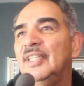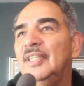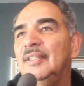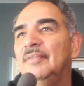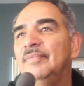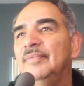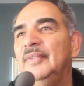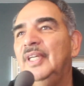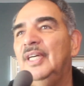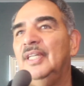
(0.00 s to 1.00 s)

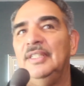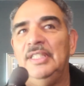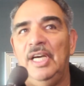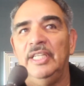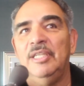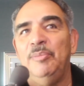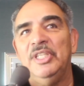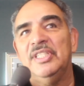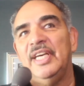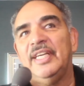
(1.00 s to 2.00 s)
Deontay
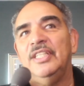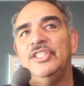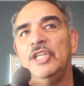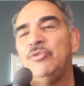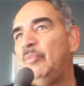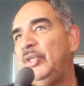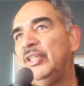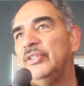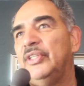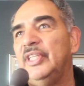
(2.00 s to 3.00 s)
being second, Joshua being
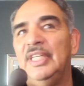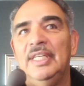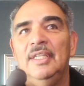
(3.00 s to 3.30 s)
third.